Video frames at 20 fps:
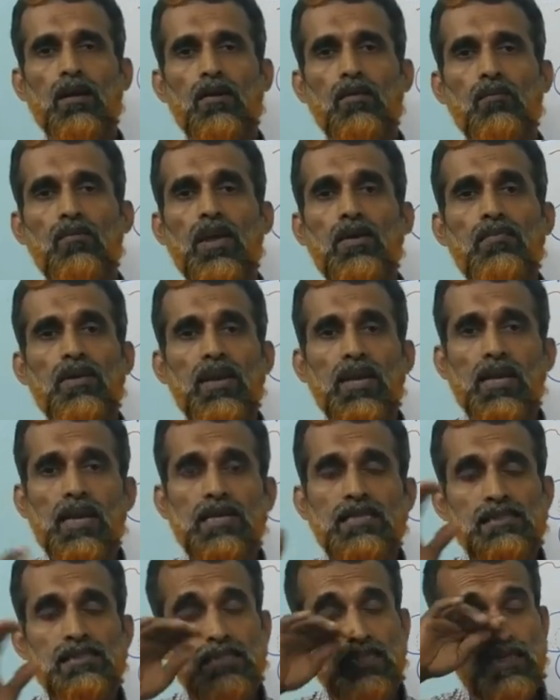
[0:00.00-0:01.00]
when we
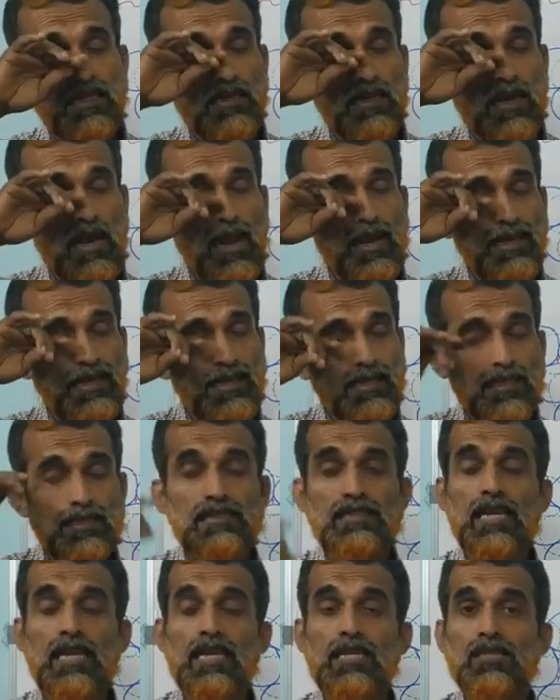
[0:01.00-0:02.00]
consider ionic
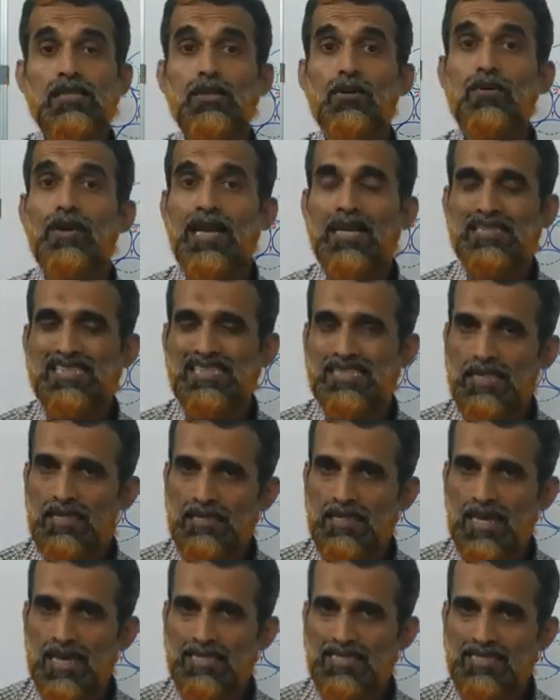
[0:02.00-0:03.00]
crystals, you can see
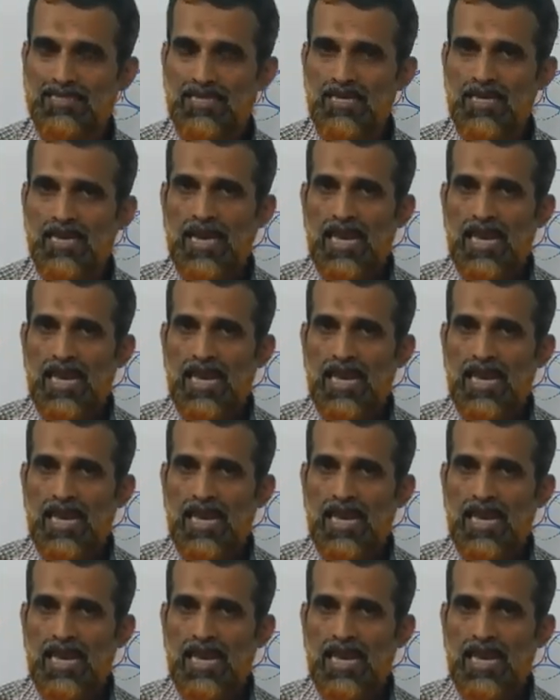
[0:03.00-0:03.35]
that